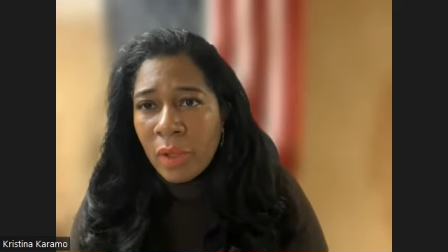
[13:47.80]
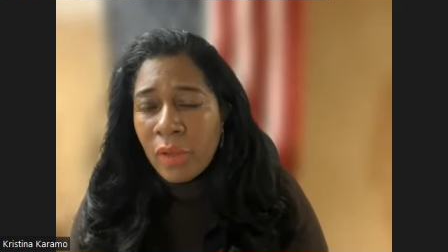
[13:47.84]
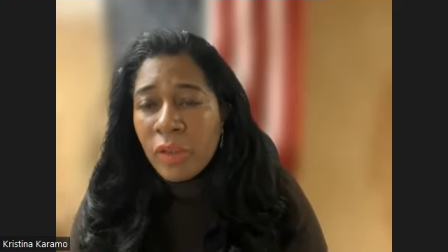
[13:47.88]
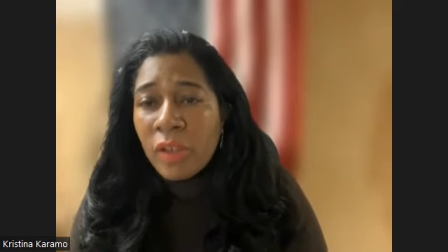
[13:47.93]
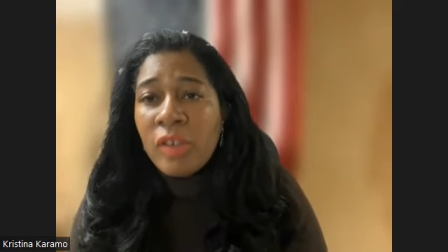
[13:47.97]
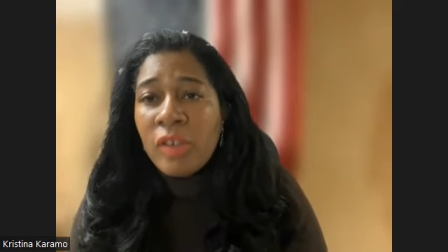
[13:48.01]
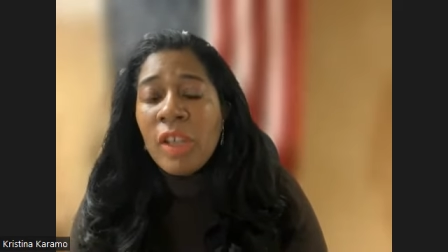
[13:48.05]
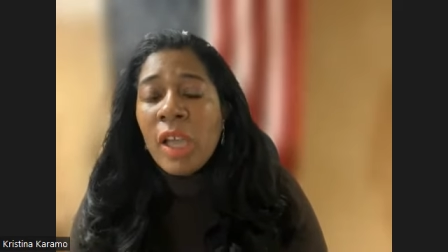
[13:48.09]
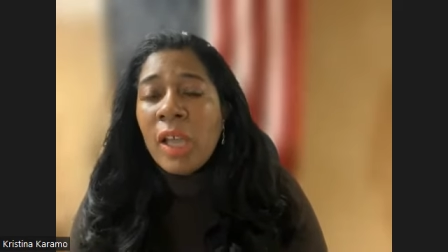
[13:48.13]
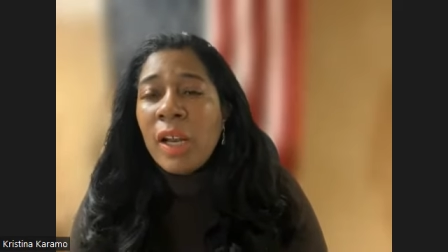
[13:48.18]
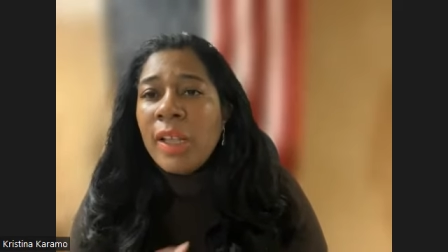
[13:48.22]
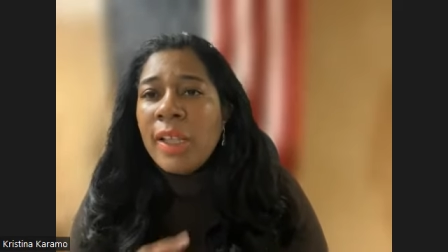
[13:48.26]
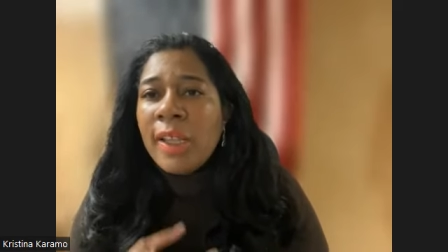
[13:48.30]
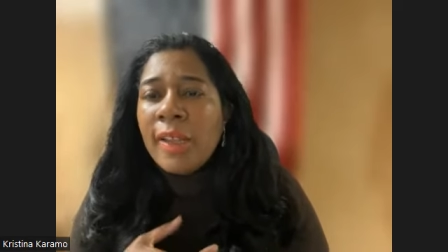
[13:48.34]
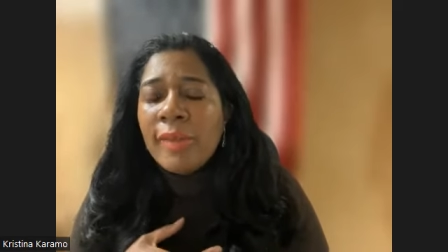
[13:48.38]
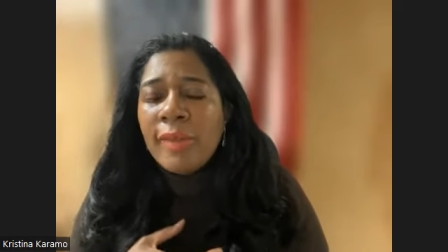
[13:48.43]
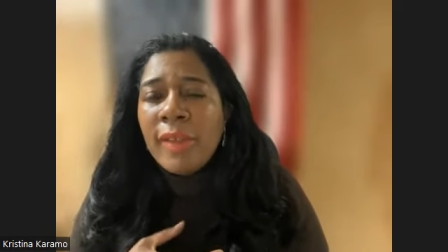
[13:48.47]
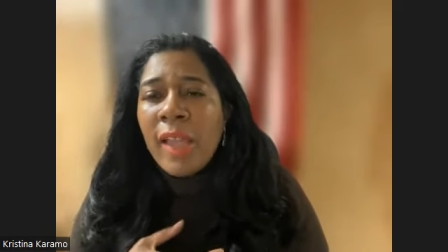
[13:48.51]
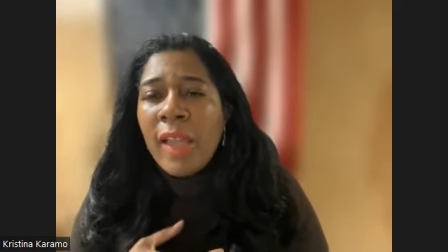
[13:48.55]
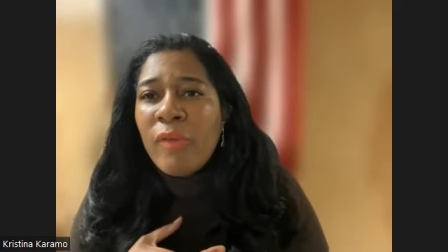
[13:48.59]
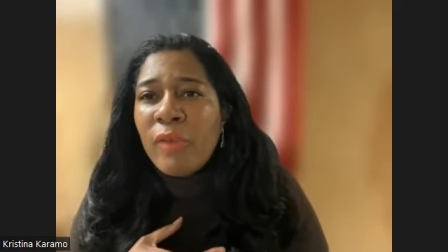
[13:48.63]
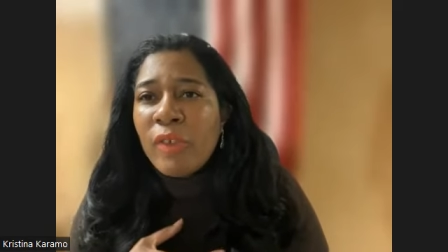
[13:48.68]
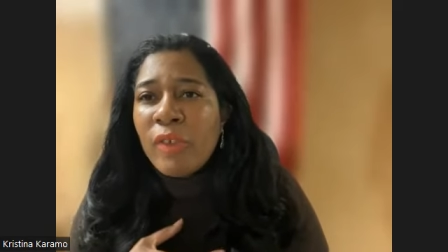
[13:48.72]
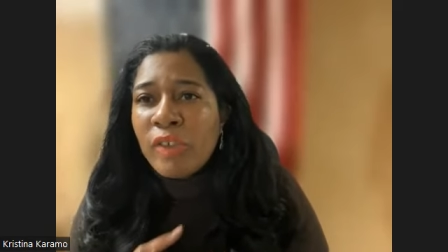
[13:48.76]
The delegates
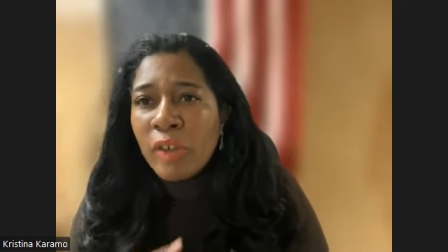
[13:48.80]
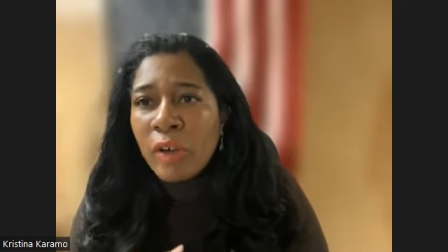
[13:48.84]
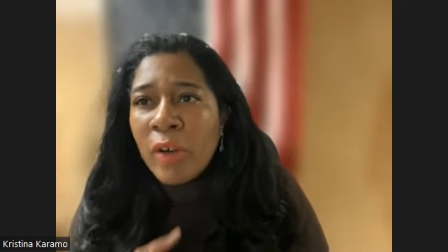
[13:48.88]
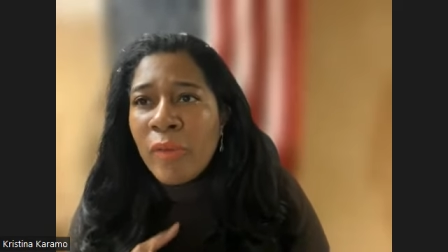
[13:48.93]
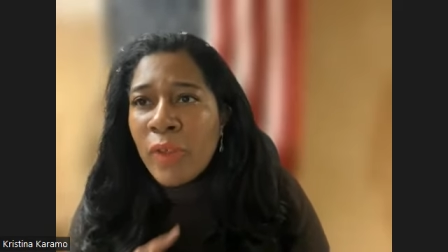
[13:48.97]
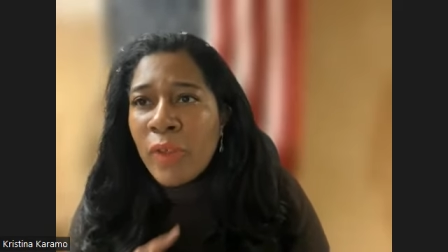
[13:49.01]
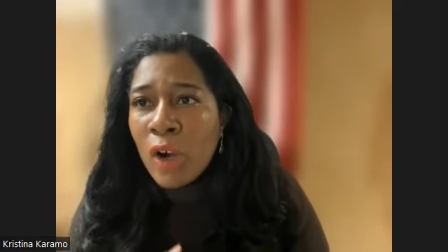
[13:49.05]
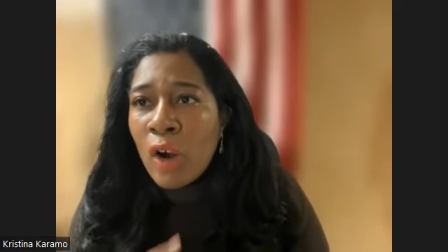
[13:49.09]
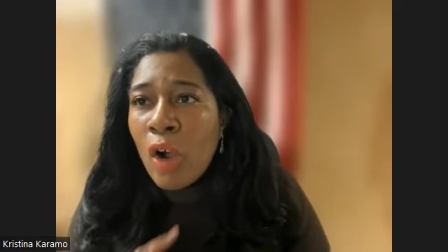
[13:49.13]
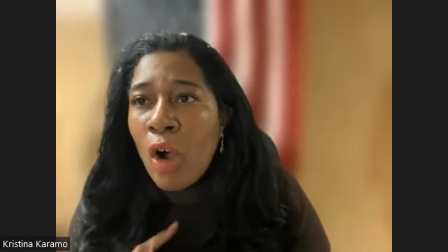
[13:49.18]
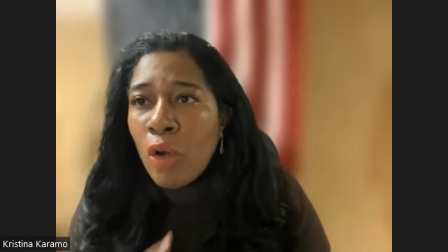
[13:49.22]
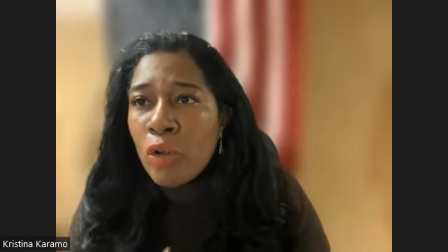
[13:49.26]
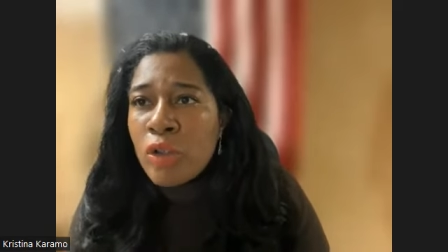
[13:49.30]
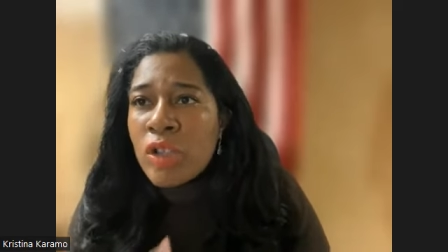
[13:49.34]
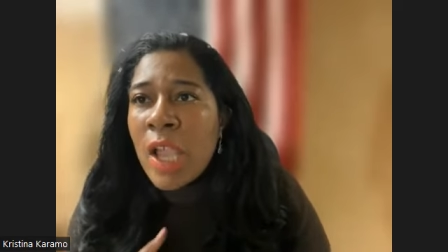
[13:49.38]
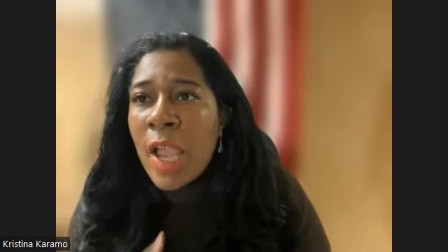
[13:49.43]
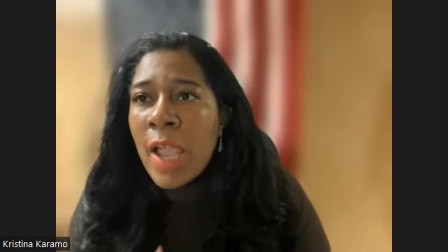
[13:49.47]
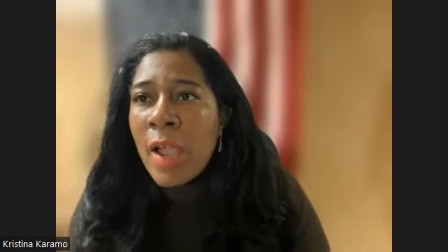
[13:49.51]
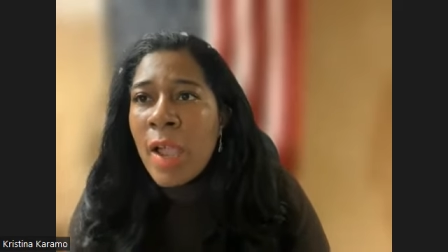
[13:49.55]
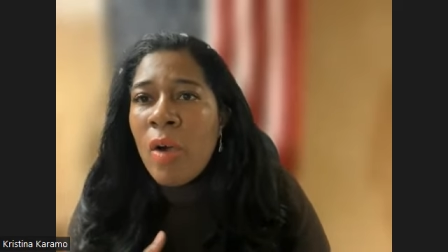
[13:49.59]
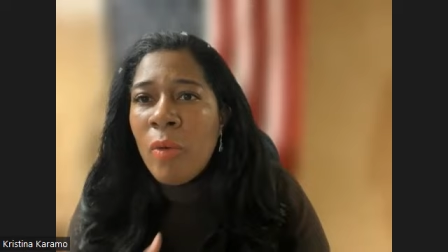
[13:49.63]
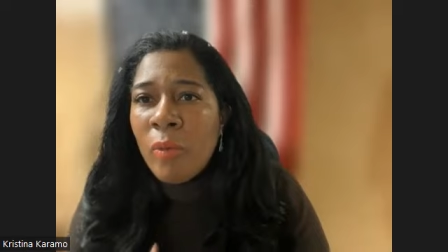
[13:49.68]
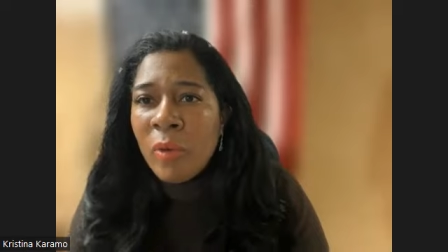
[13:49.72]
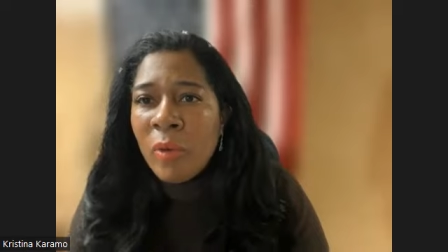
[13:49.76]
have reserved their
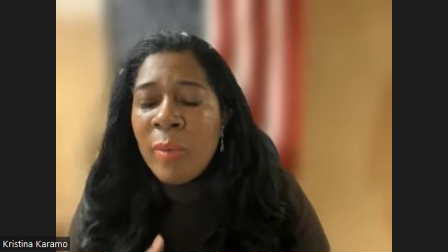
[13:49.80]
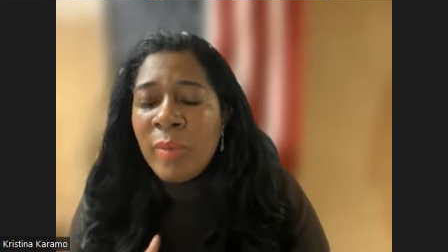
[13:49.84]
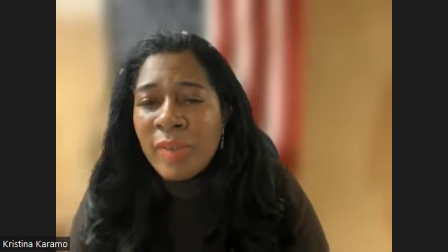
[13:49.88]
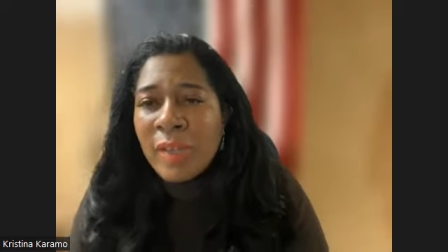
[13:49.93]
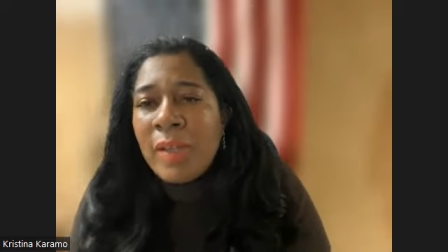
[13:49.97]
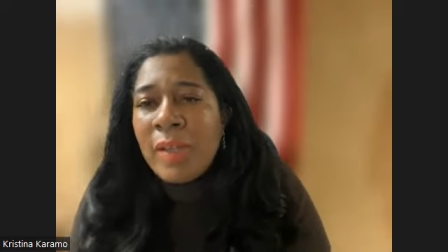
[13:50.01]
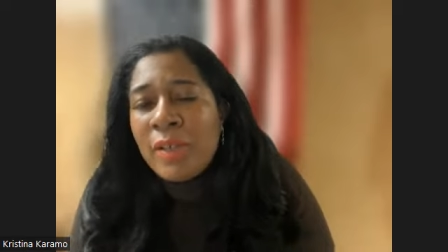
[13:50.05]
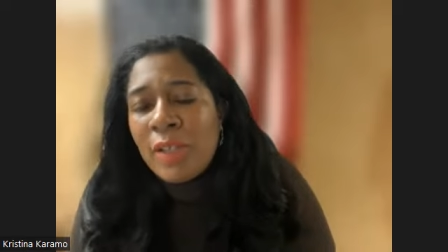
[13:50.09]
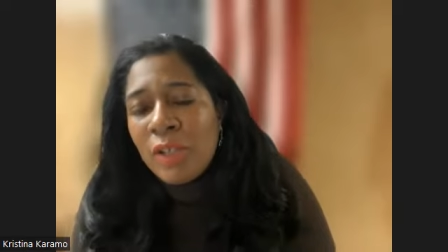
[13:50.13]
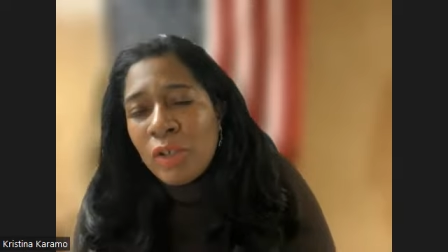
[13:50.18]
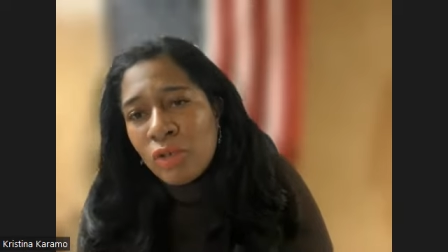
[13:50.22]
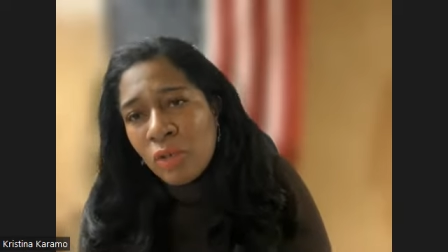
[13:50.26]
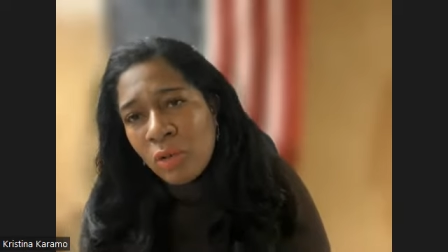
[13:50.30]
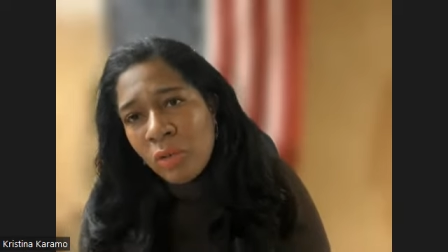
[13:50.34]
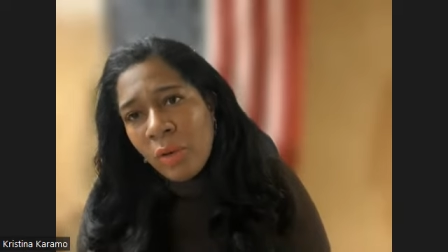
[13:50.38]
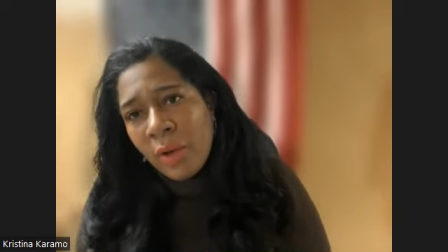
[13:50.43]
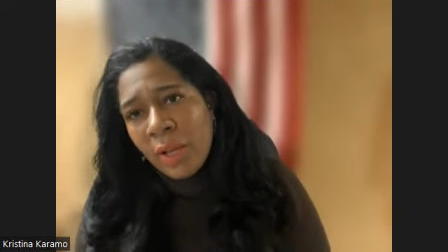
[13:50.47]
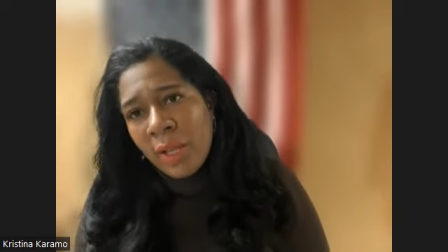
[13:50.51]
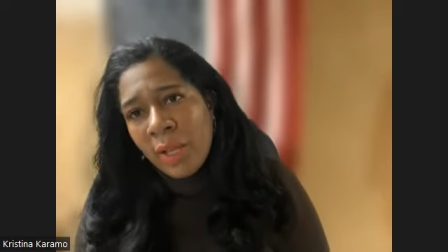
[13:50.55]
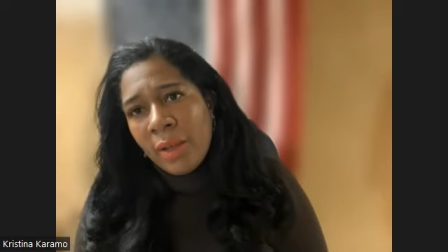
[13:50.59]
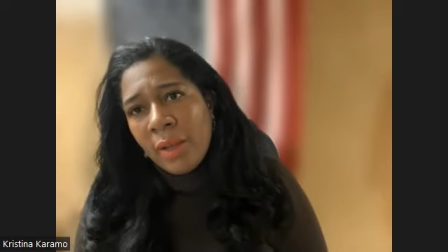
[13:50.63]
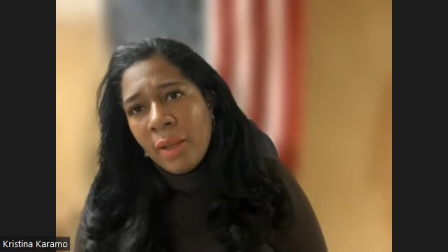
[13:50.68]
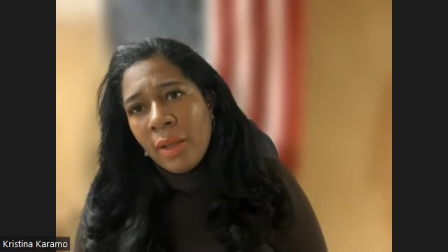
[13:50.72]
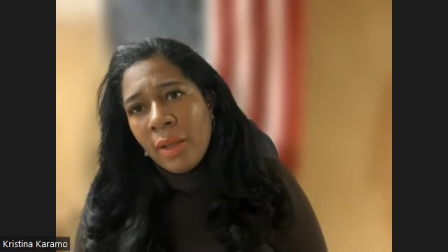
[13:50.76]
hotel rooms in
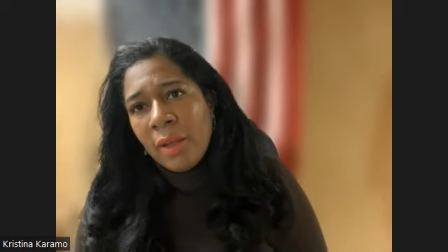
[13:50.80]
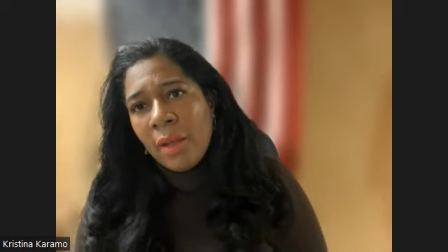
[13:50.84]
Detroit.